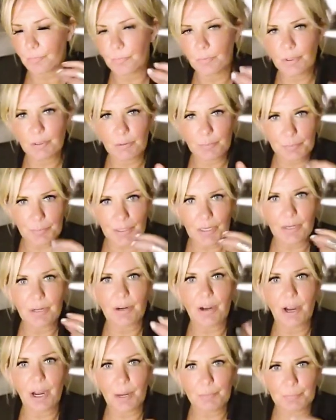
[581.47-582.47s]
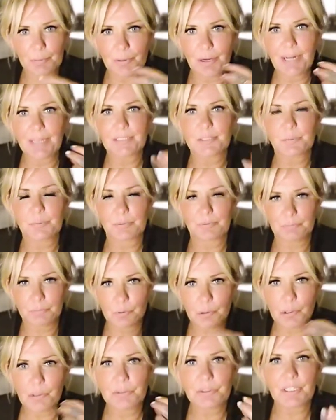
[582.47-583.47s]
We're a bit hyperactive,
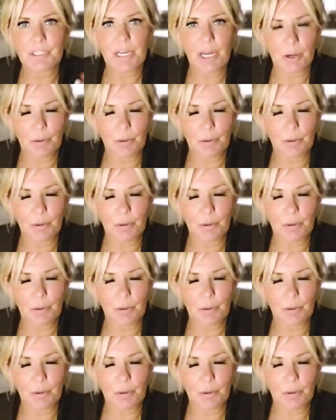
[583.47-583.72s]
we're on the go.